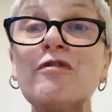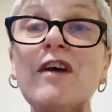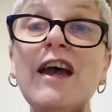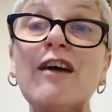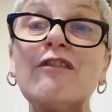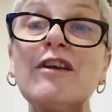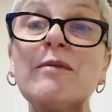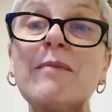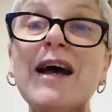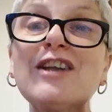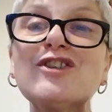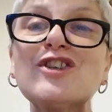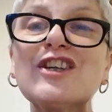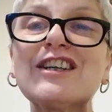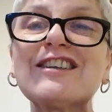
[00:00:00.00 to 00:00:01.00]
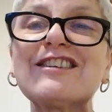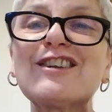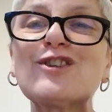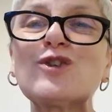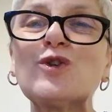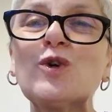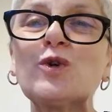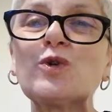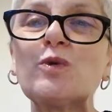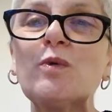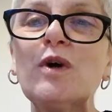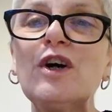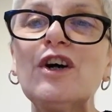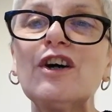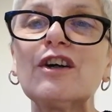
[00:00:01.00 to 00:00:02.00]
fairy magic does not
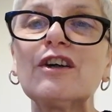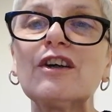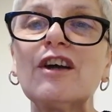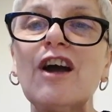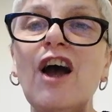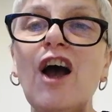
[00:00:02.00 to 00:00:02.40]
work.